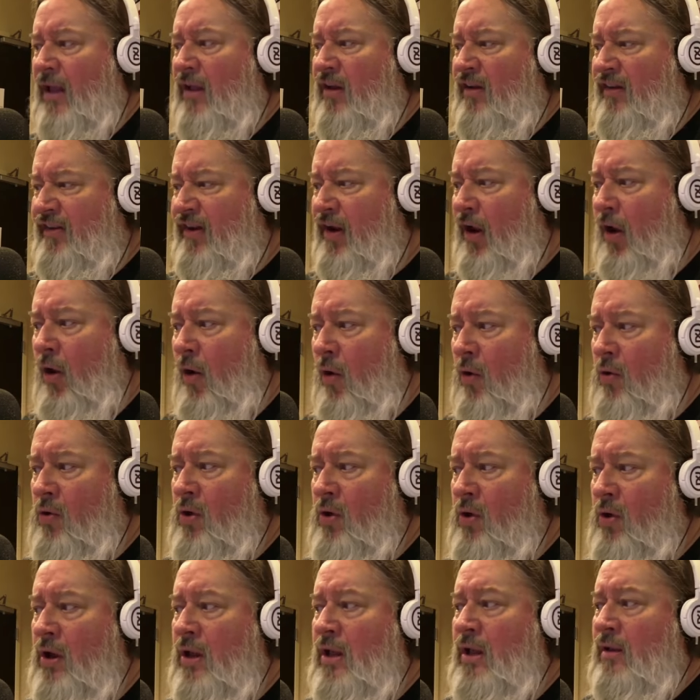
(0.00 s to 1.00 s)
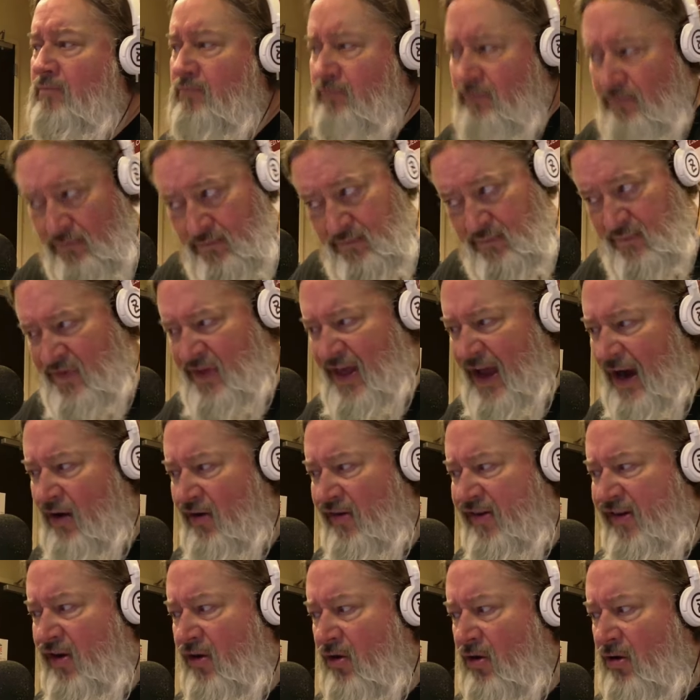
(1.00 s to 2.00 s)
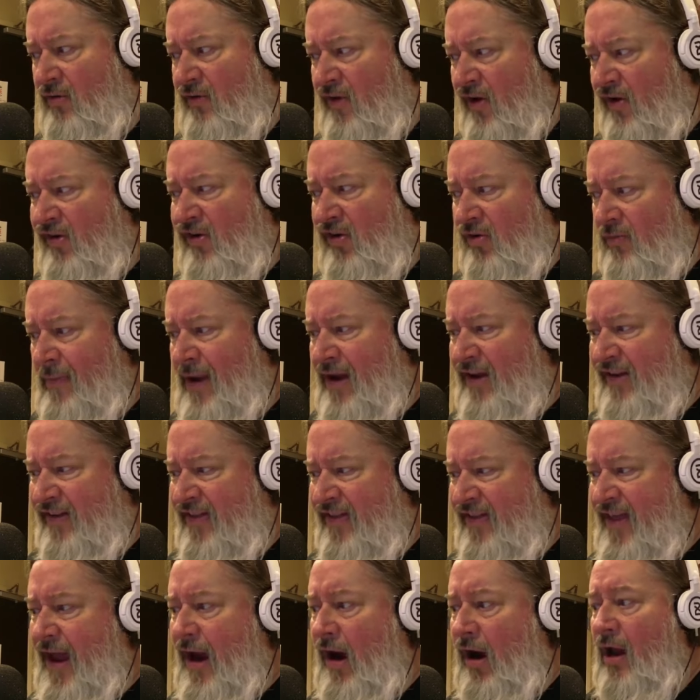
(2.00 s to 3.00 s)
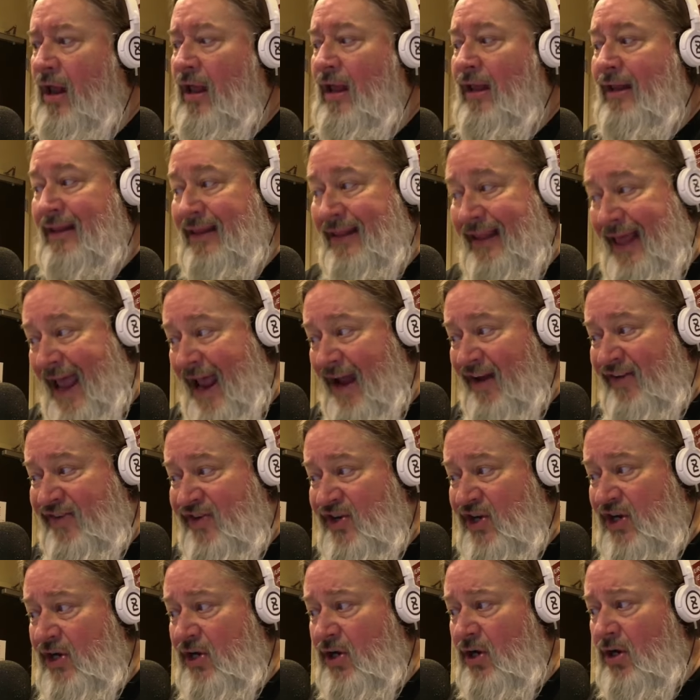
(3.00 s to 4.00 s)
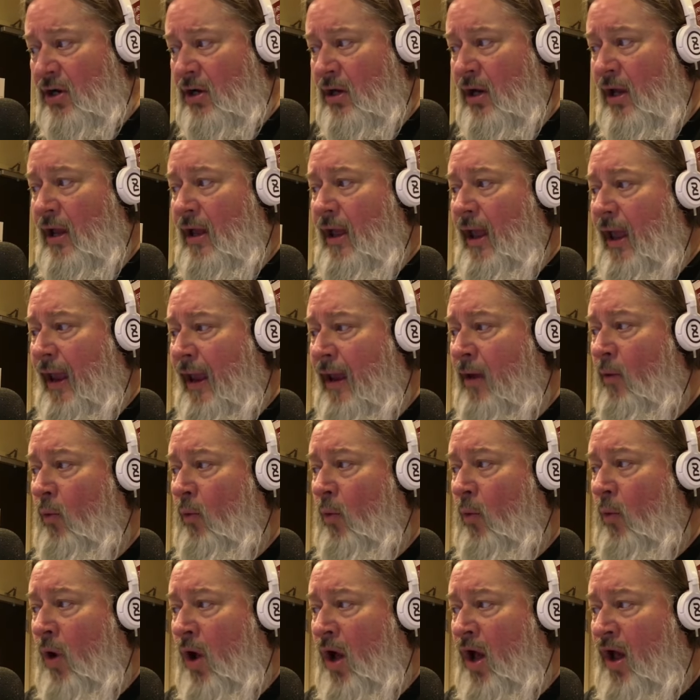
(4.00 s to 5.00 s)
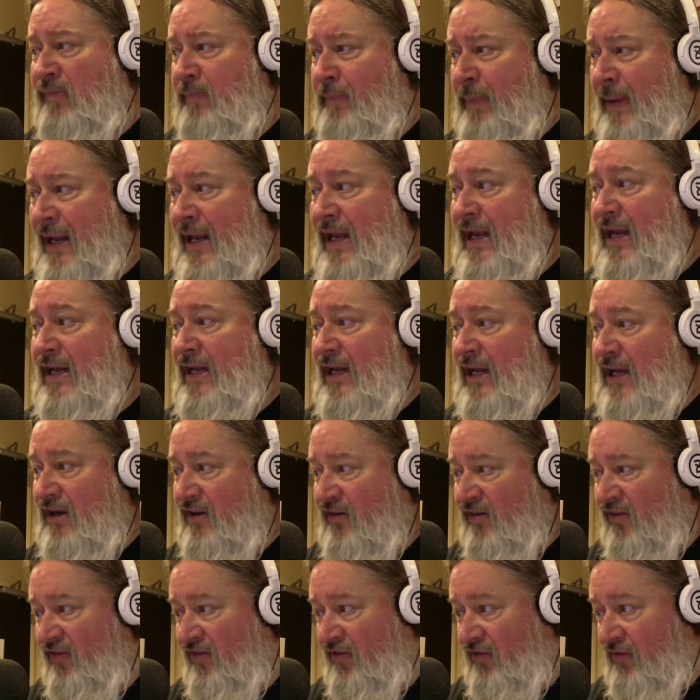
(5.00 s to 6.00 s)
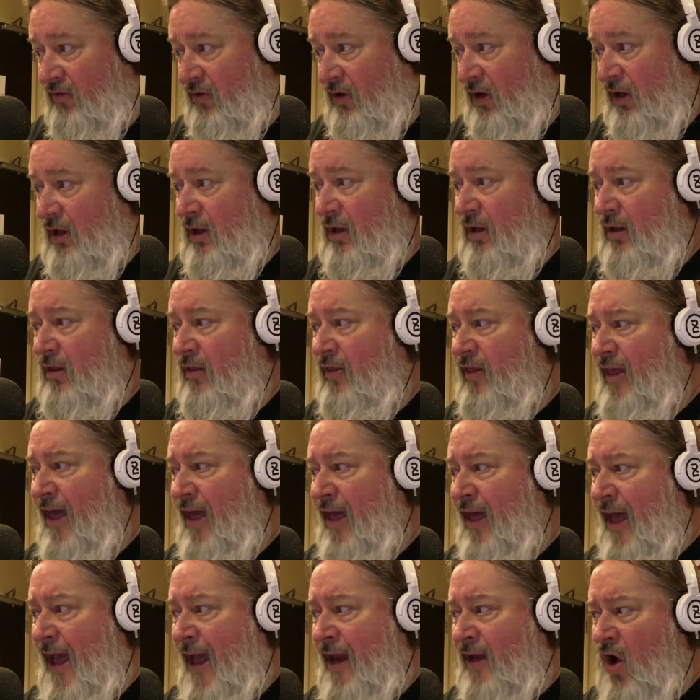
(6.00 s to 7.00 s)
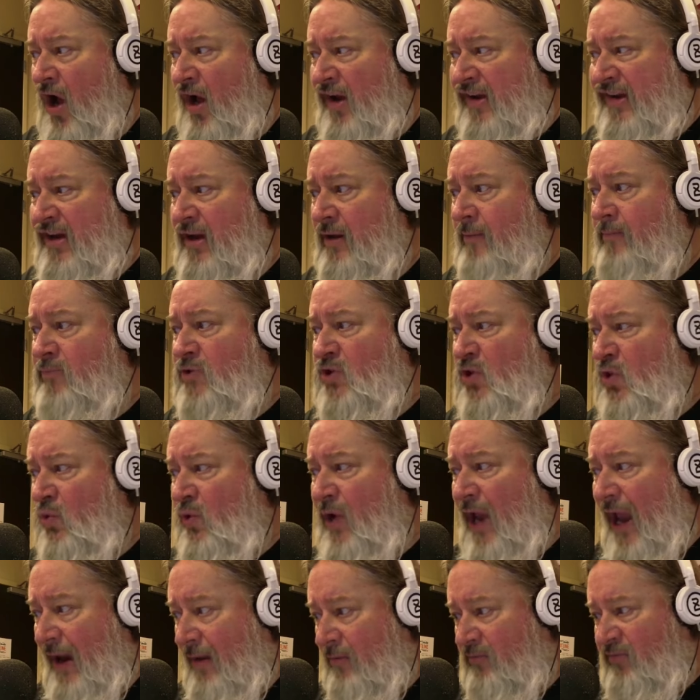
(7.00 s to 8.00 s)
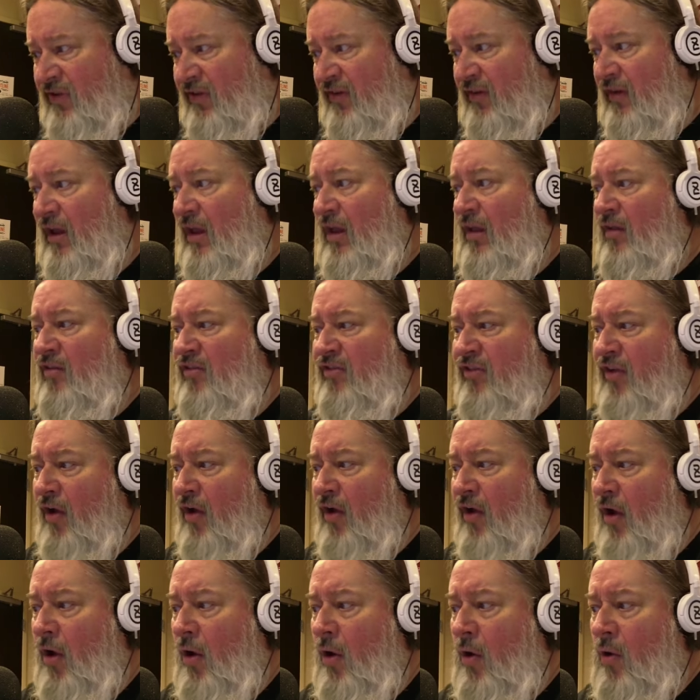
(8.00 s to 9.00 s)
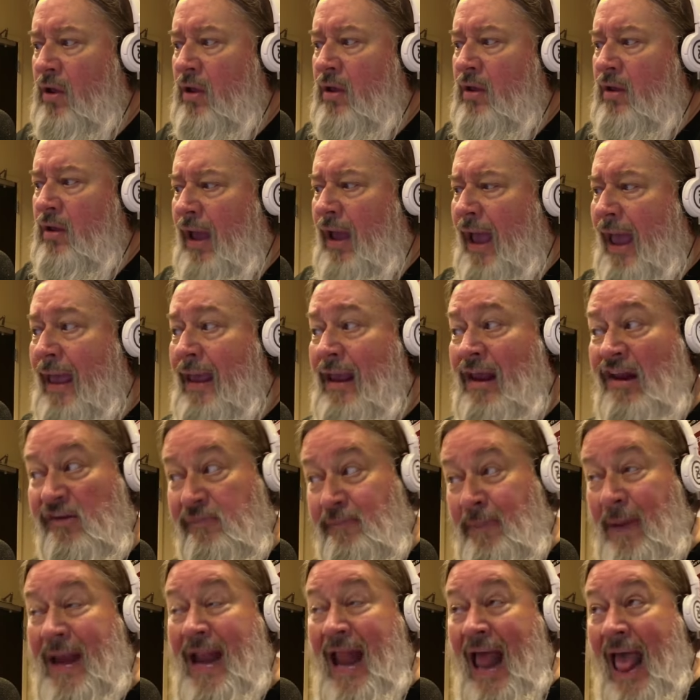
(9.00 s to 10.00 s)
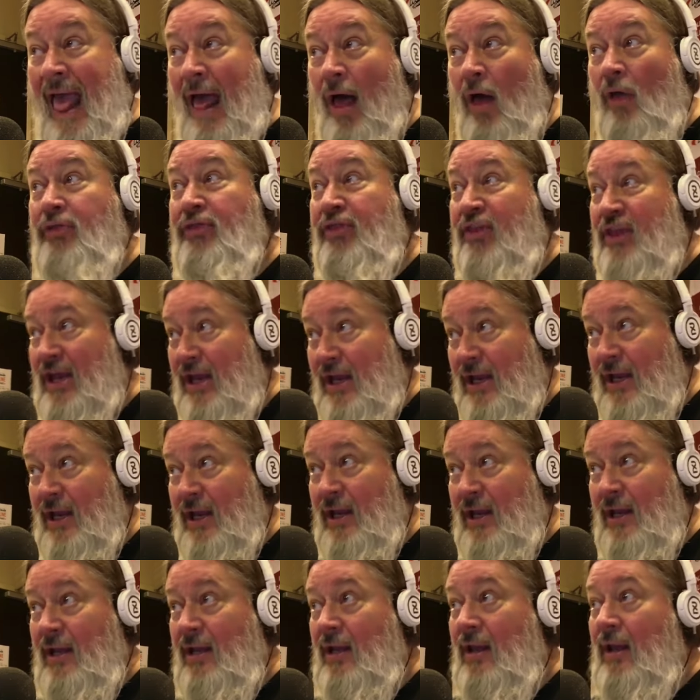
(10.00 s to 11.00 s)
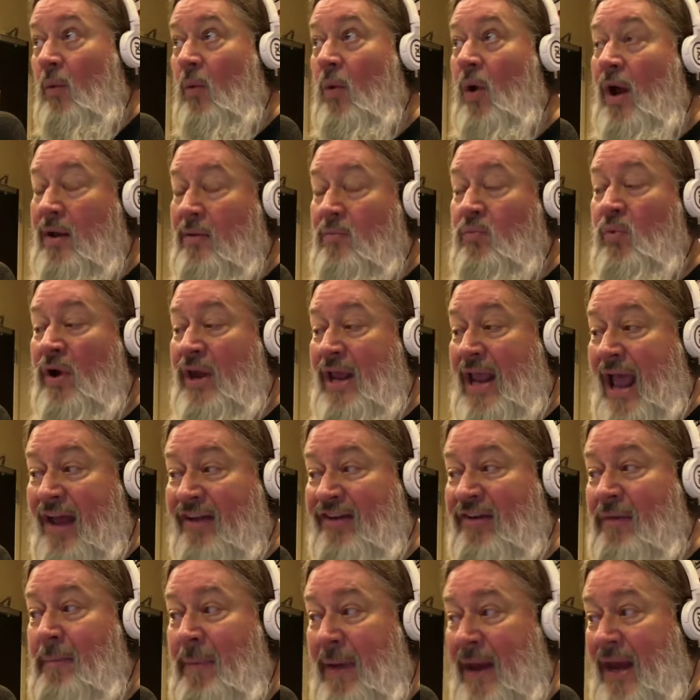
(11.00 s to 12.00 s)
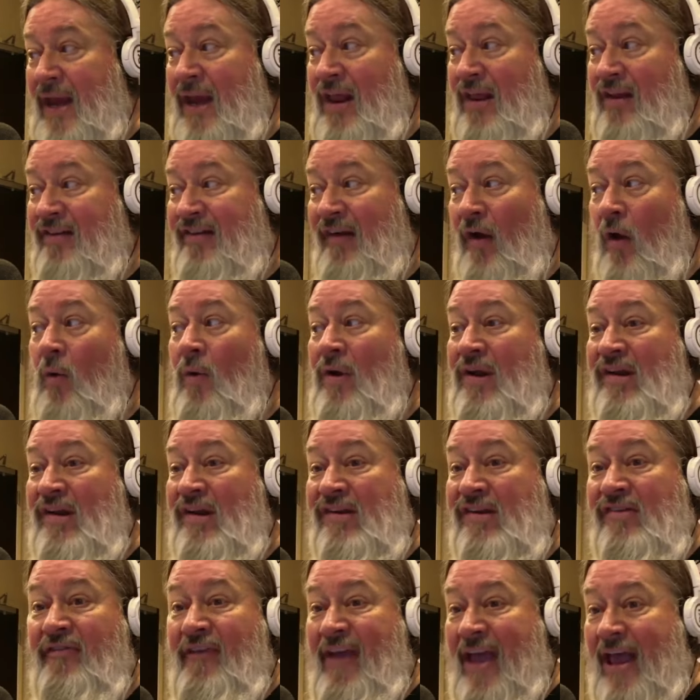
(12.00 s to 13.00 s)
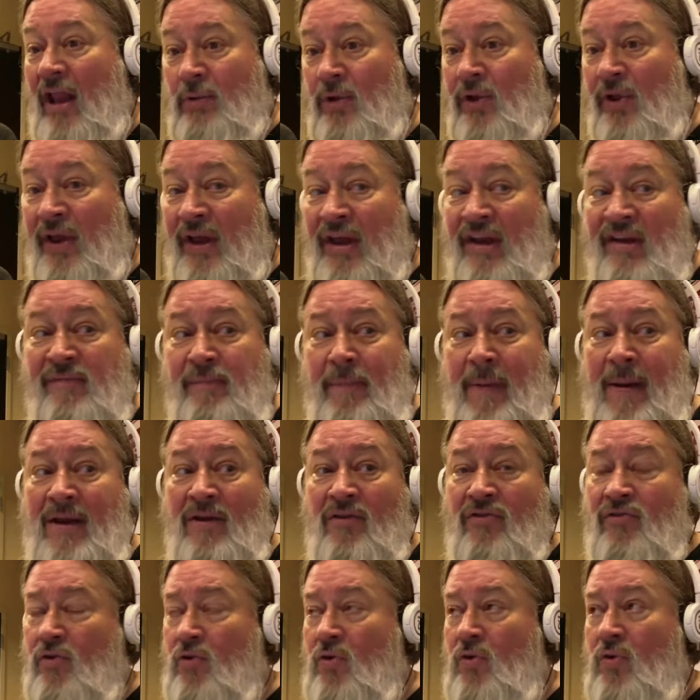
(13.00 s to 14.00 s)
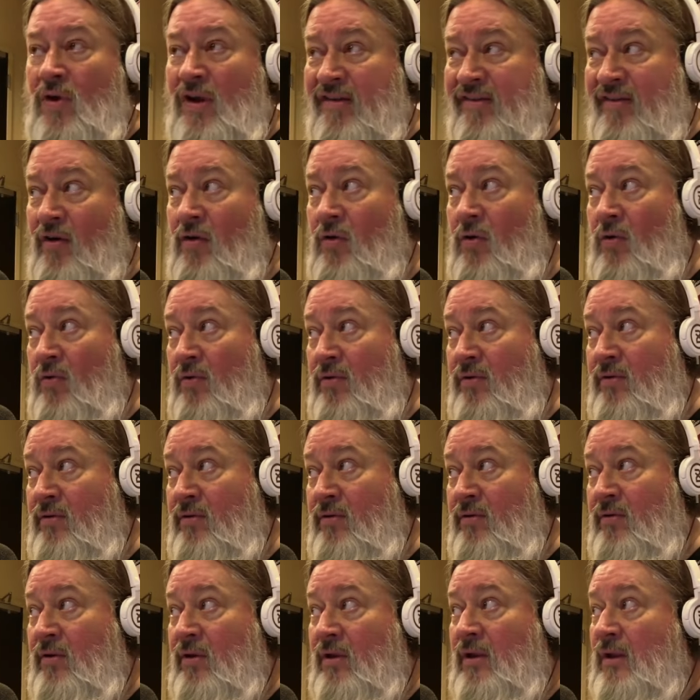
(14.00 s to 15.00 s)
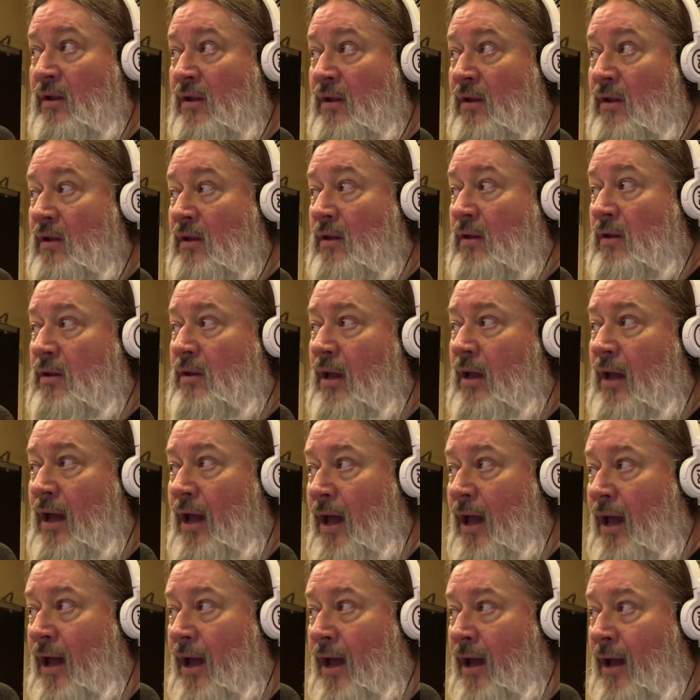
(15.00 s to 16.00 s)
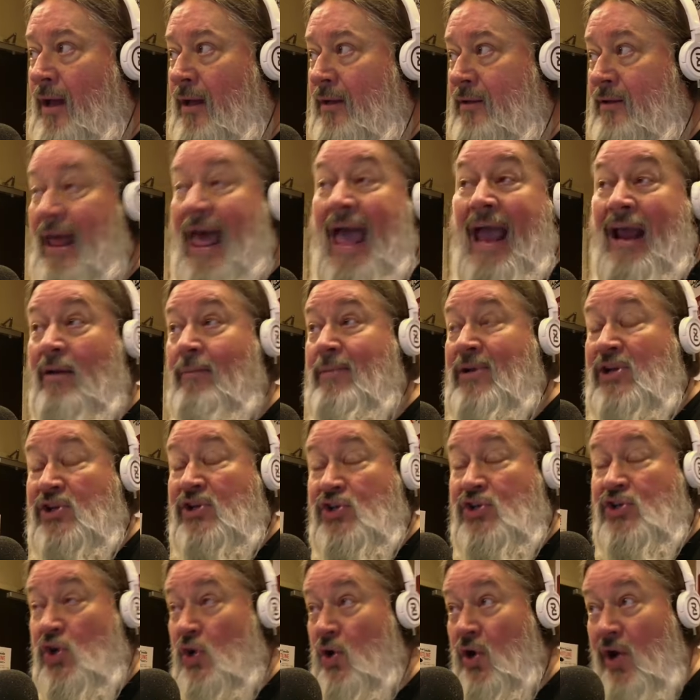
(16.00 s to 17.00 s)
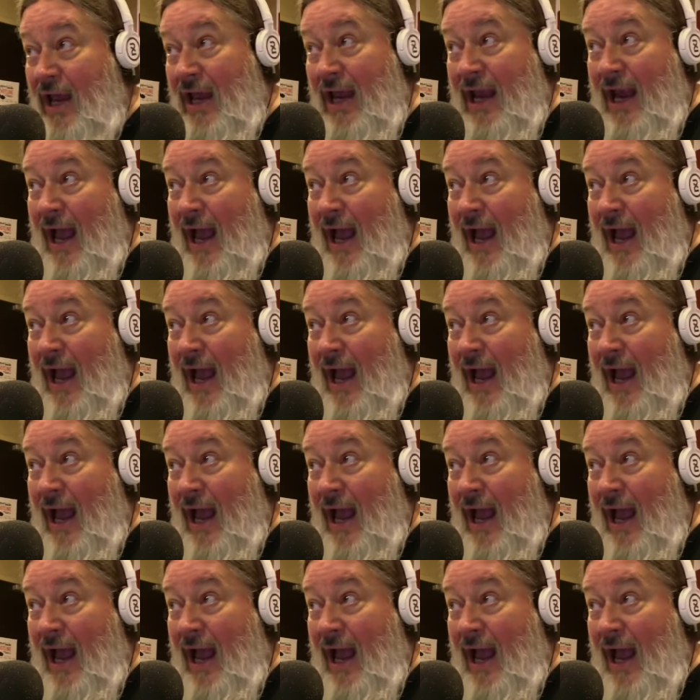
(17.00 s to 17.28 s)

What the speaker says: So there's your miss there. Last year, it was PEDs that cost him 2 games. So he's been healthy. What he hasn't been is always available, and it's been through his own lack of maturity.